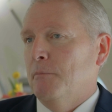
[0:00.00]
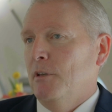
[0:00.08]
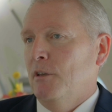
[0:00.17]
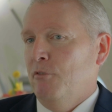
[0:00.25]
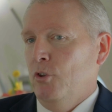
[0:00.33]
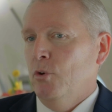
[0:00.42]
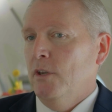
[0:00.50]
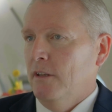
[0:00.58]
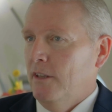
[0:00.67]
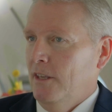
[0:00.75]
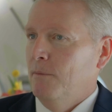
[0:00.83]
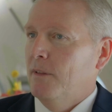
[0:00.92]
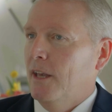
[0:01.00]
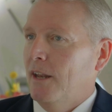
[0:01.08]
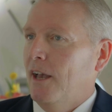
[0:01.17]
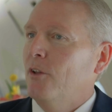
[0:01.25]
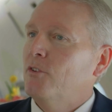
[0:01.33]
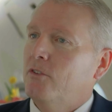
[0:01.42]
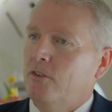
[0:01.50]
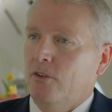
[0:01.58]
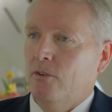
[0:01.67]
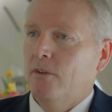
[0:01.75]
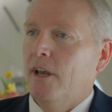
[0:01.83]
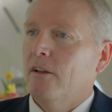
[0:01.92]
If you can keep that
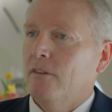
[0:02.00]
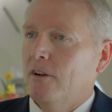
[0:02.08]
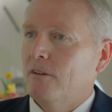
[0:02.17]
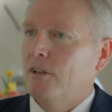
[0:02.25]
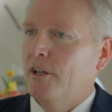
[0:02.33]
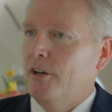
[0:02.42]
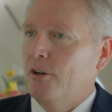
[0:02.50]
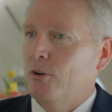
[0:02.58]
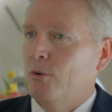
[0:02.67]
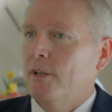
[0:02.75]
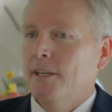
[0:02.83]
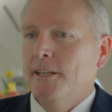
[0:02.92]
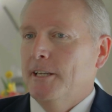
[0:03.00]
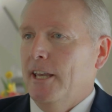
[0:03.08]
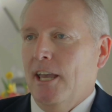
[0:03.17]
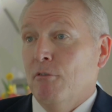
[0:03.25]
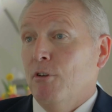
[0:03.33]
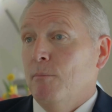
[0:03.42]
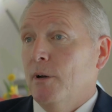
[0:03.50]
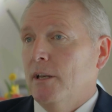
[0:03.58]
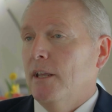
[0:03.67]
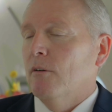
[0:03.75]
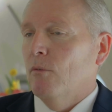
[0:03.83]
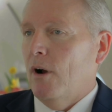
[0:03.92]
altitude down there low,
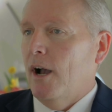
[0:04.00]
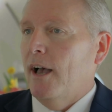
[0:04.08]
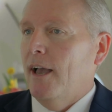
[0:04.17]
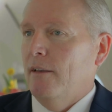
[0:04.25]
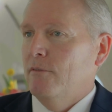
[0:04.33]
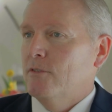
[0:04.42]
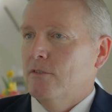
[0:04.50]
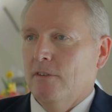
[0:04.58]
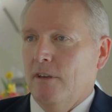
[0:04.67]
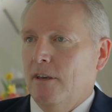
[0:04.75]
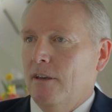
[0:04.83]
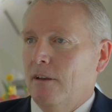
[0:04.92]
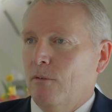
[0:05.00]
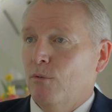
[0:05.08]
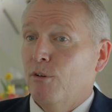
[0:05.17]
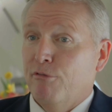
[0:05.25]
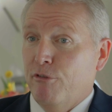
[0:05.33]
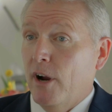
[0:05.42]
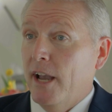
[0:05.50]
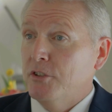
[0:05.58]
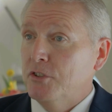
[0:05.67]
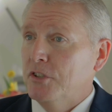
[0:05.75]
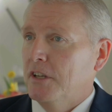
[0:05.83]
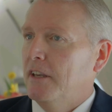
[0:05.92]
everybody arrives
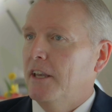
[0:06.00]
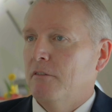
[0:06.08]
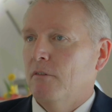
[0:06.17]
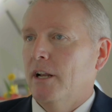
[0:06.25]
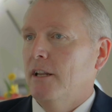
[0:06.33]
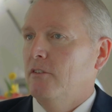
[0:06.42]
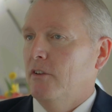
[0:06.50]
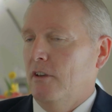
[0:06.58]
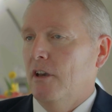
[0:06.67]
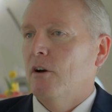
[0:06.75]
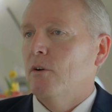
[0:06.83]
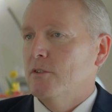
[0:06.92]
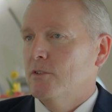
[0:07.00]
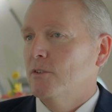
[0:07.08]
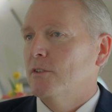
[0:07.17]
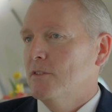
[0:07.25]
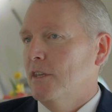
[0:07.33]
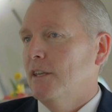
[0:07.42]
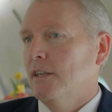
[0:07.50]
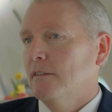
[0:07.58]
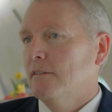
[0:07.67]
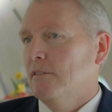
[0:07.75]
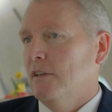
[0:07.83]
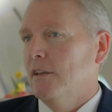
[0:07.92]
refreshed and ready to go as soon as they
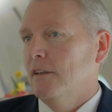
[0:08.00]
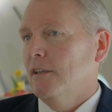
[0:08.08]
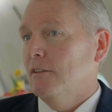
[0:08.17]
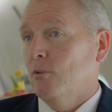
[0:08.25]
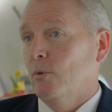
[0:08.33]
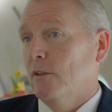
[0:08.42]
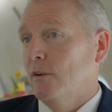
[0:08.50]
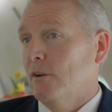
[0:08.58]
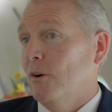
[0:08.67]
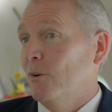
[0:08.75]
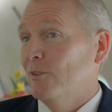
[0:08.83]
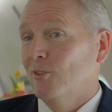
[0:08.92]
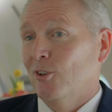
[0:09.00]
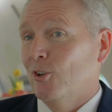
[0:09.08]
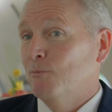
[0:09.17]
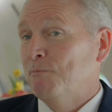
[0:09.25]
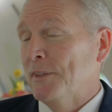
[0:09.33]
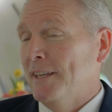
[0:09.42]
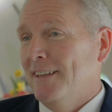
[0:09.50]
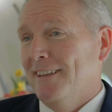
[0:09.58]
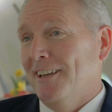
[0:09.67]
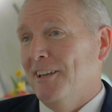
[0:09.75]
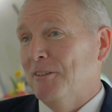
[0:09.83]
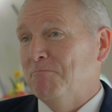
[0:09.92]
get to where they're going. So
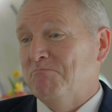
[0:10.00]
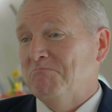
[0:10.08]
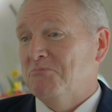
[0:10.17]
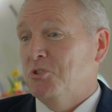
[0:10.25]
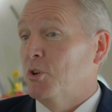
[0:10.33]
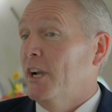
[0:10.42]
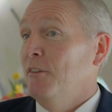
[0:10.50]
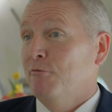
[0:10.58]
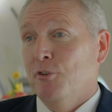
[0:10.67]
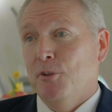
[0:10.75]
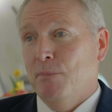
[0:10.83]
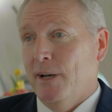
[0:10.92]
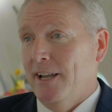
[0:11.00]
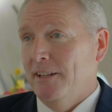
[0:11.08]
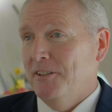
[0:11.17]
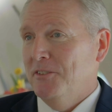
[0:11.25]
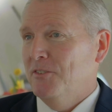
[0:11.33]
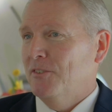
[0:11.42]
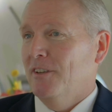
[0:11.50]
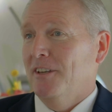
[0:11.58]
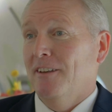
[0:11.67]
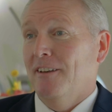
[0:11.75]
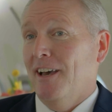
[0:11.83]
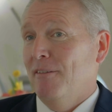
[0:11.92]
great for the pilots,
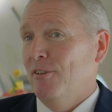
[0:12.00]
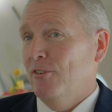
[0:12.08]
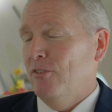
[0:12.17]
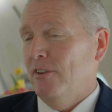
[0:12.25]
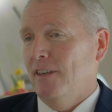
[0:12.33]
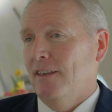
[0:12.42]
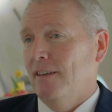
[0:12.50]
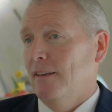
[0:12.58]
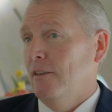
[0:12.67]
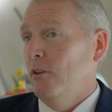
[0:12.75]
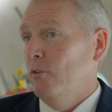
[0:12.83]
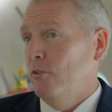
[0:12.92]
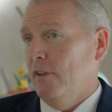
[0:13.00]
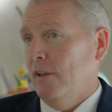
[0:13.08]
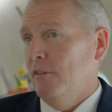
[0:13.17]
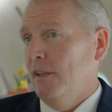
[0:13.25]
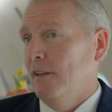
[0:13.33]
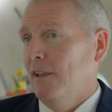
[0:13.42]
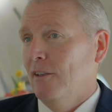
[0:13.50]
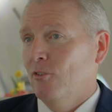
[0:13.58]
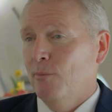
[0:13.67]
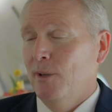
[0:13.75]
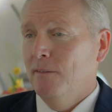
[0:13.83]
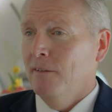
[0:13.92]
obviously a huge safety
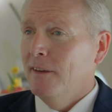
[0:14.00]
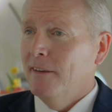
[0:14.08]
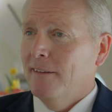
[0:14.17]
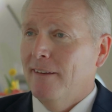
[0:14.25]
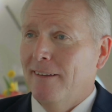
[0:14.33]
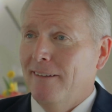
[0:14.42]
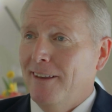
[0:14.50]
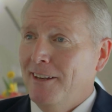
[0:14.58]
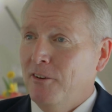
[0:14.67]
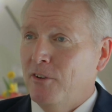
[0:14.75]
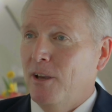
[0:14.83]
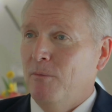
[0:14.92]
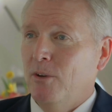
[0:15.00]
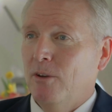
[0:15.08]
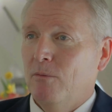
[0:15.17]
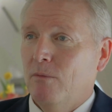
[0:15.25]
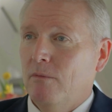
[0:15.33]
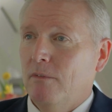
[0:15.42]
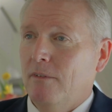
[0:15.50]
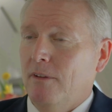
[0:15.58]
enhancement. Anytime you can,